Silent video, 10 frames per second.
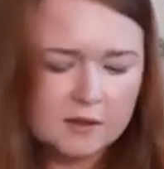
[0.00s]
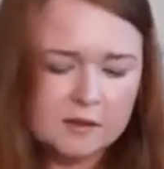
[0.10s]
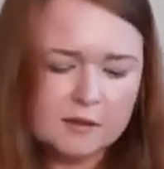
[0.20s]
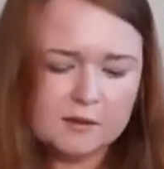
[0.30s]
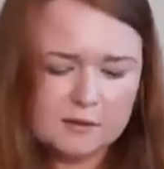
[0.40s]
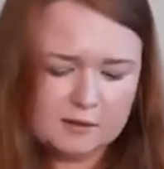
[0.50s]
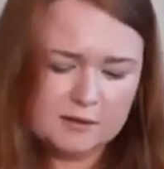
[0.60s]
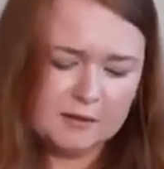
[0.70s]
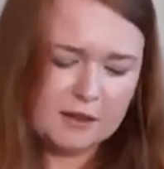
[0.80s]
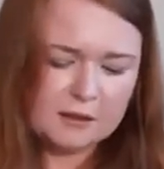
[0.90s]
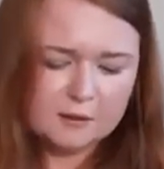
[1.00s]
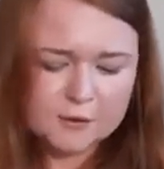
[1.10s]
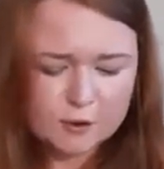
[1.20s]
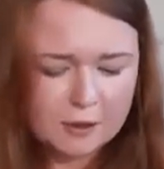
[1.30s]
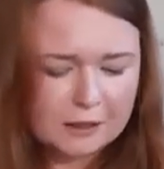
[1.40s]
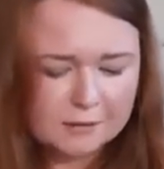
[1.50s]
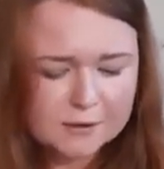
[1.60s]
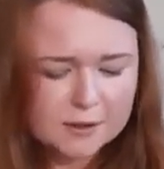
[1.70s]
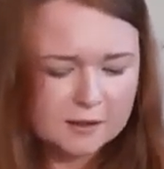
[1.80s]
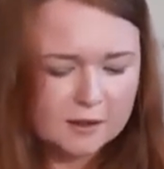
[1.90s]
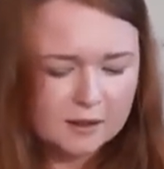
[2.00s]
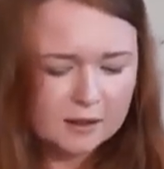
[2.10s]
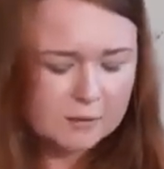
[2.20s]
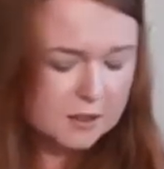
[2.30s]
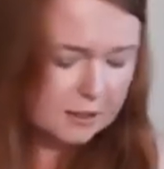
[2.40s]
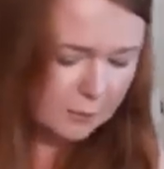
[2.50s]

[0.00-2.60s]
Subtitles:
Oh, I love to craft. I'm just out